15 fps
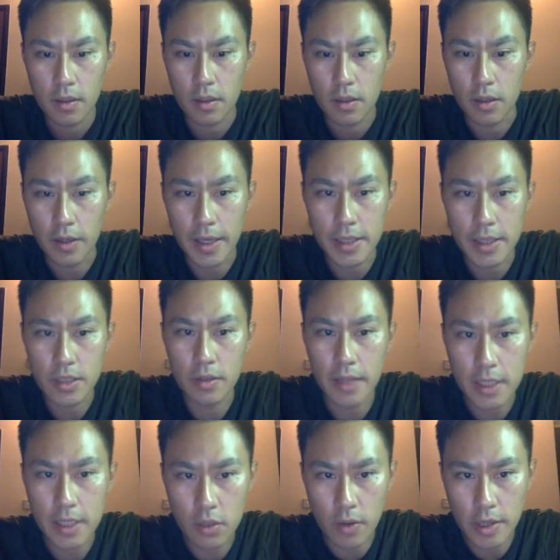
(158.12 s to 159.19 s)
Okay, so
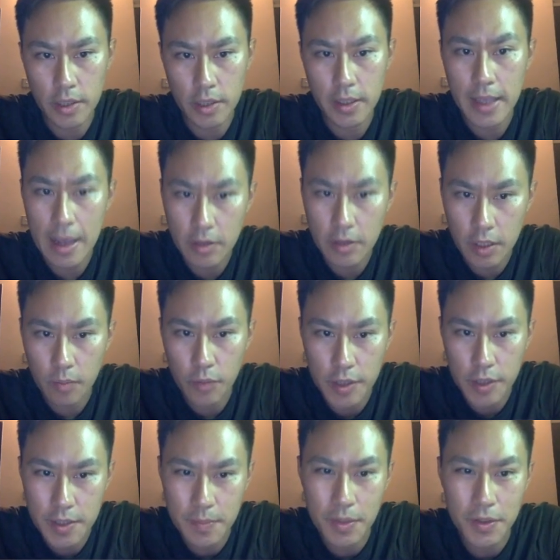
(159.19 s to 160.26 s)
next question, counting
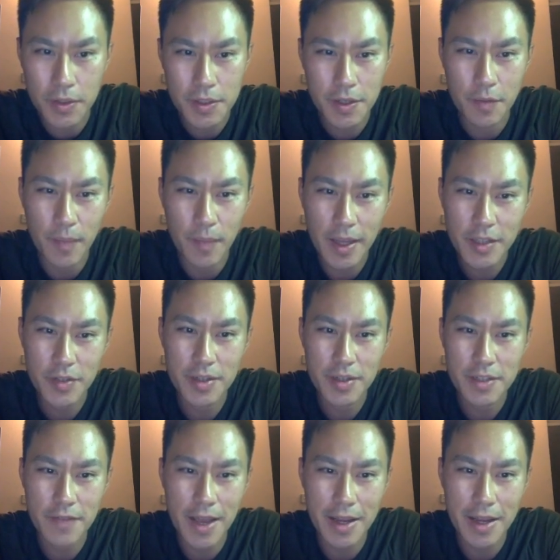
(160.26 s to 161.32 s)
principle. So many
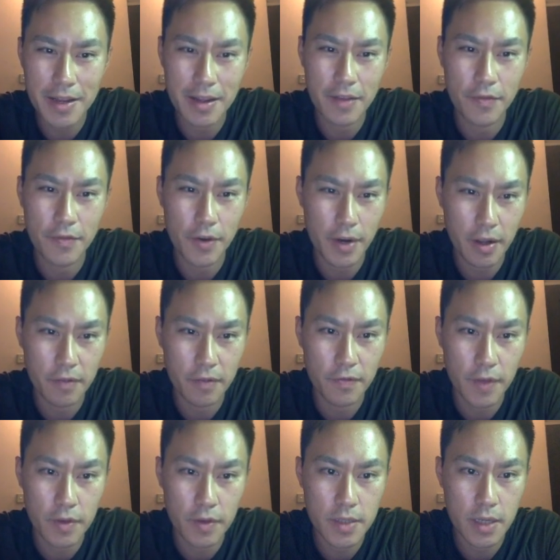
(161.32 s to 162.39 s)
students find it very
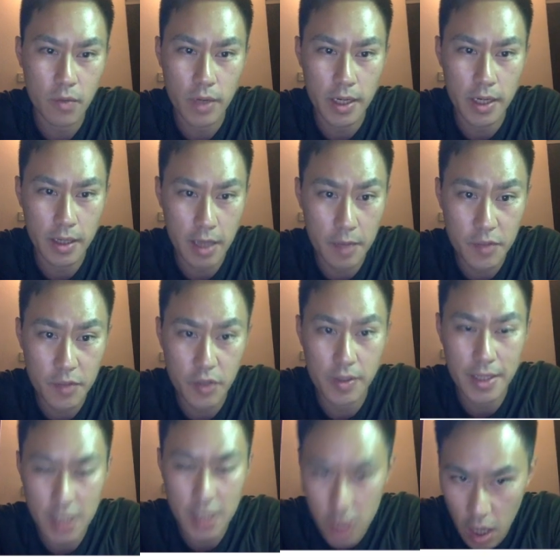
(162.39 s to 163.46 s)
confusing when it comes to
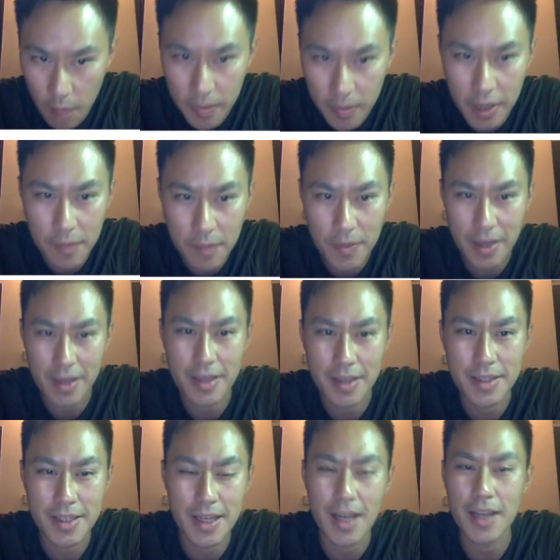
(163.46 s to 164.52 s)
this topic
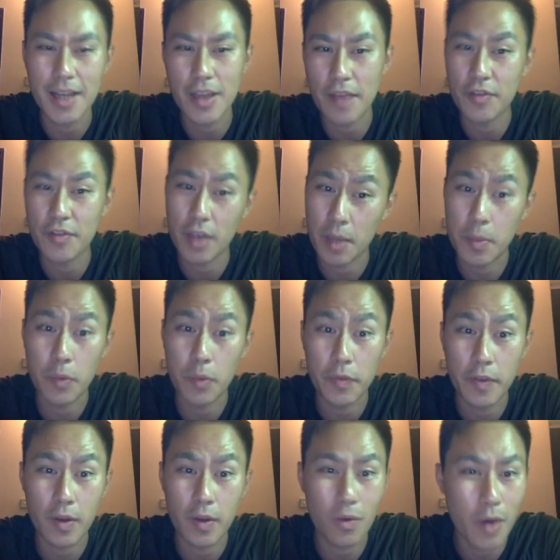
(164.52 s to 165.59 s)
because you have to come up with
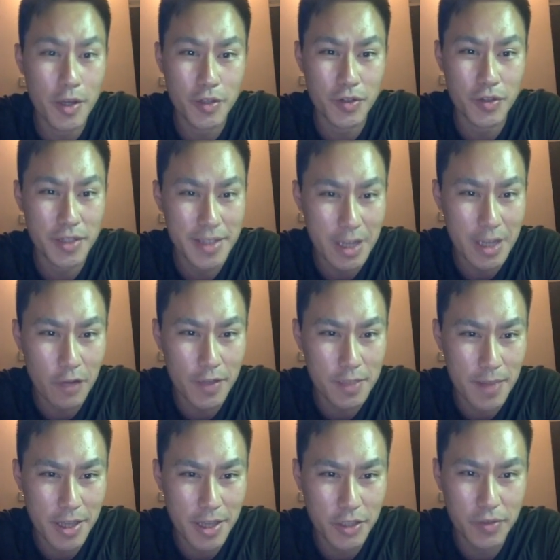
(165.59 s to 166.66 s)
the equation yourself,
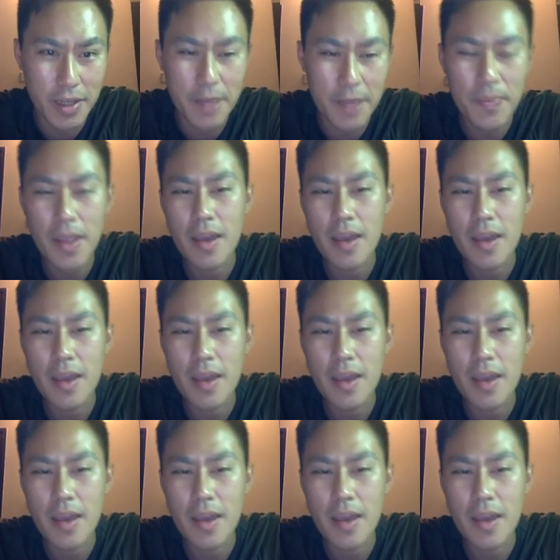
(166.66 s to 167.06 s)
especially.